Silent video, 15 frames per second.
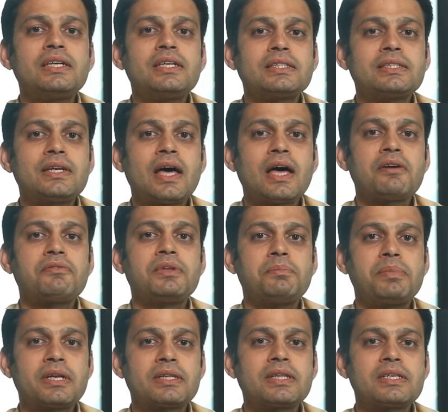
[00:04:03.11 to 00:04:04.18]
doesn't have the
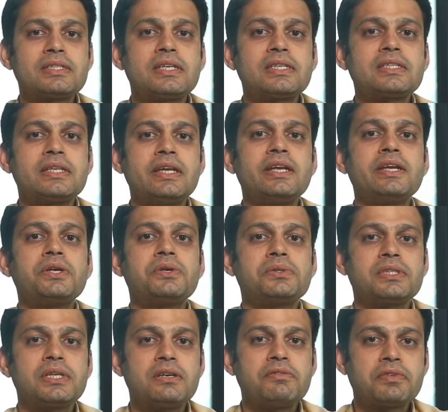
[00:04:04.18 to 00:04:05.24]
breathlessness leading to
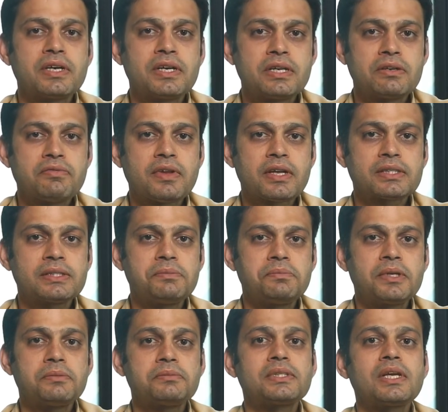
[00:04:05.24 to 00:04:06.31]
significant reflux
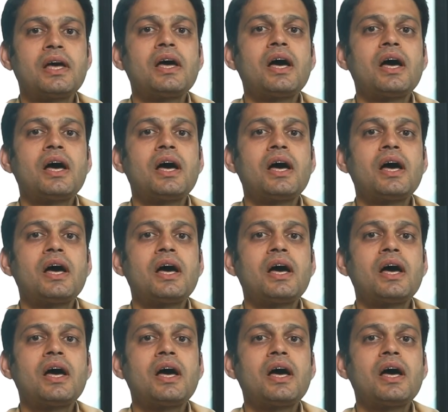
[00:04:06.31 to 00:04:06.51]
symptoms,